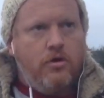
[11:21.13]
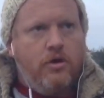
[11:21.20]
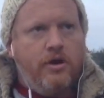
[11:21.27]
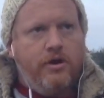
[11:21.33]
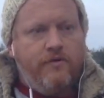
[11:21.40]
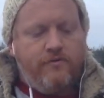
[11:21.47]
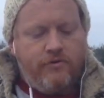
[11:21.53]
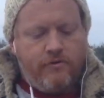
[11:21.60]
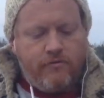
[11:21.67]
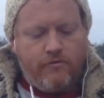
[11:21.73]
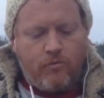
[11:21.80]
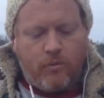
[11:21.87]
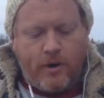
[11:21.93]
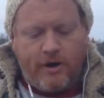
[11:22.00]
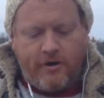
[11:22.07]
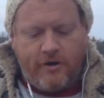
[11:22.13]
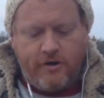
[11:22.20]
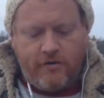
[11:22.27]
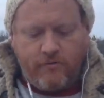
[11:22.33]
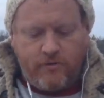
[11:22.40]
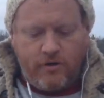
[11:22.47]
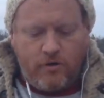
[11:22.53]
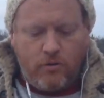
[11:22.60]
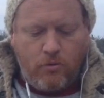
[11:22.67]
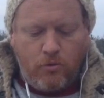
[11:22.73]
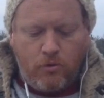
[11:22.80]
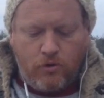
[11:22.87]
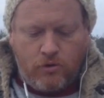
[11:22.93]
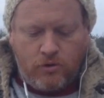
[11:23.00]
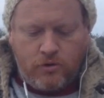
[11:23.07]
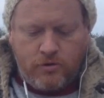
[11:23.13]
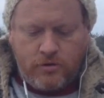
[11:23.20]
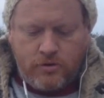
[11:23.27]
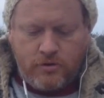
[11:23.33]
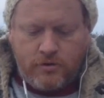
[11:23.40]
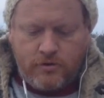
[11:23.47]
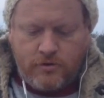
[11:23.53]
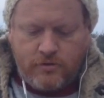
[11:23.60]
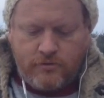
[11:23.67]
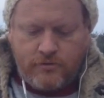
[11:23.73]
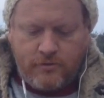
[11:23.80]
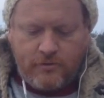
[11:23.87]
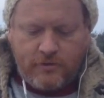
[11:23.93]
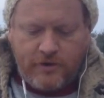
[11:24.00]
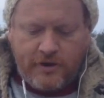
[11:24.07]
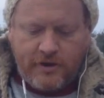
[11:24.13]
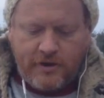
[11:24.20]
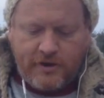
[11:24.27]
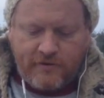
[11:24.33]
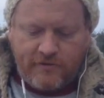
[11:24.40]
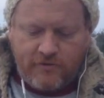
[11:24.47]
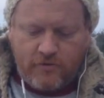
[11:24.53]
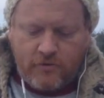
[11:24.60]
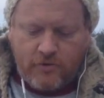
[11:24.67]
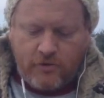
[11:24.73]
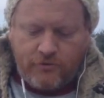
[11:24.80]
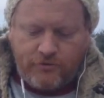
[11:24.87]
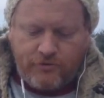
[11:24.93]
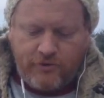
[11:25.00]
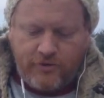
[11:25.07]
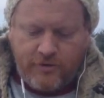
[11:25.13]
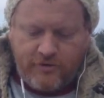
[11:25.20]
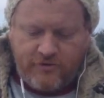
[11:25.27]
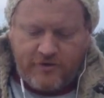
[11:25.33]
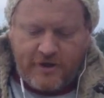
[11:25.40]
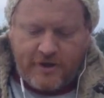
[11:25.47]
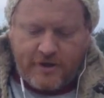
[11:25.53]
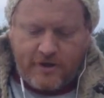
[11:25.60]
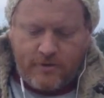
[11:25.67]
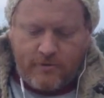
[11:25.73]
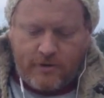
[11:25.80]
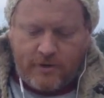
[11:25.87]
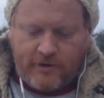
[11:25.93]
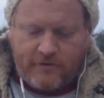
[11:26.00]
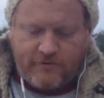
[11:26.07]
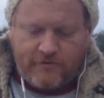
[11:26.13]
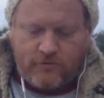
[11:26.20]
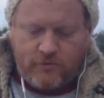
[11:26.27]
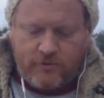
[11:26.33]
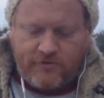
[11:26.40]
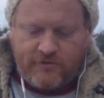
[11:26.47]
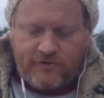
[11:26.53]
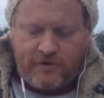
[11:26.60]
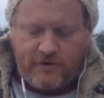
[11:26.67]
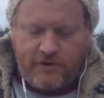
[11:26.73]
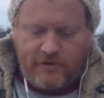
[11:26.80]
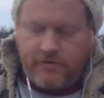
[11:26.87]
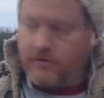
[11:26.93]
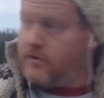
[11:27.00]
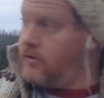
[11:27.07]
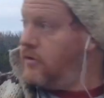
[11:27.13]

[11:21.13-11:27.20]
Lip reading: And if you're wearing real wool, don't let it get too close to your jacket while it's twisting either.